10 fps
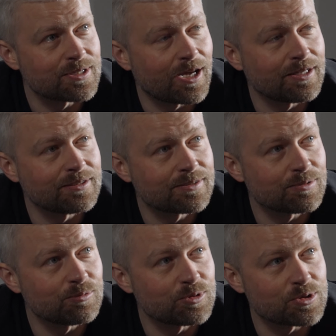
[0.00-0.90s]

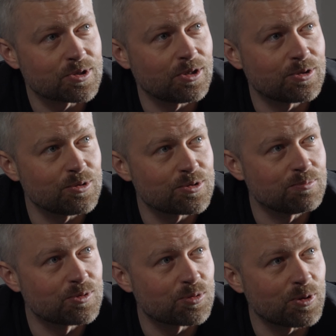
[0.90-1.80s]
stand, we're just going to do
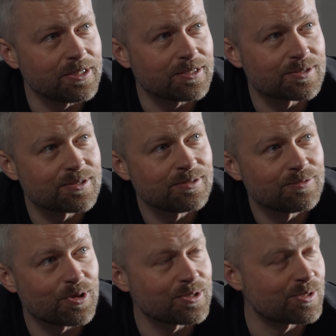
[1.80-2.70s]
some tweaks.
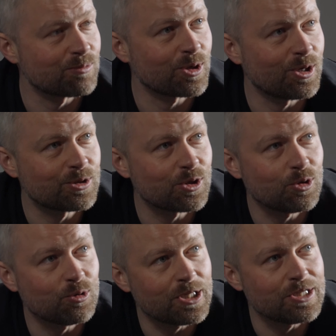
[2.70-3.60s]
First thing we're going to
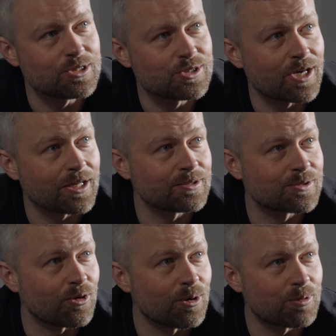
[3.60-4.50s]
do is check the
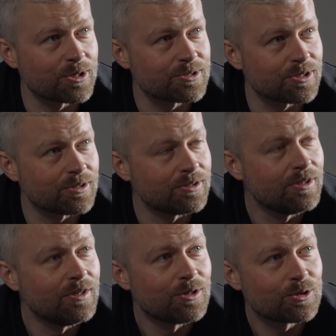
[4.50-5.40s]
tyre pressure.
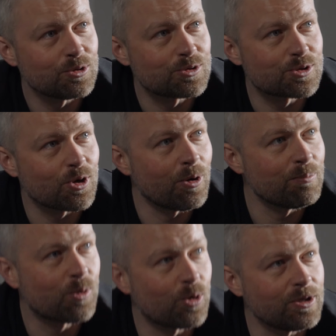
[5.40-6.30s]
Good
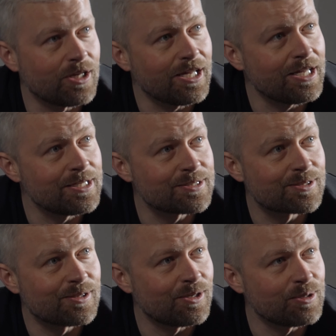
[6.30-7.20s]
starting point is
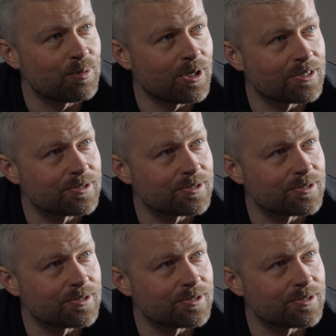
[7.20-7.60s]
30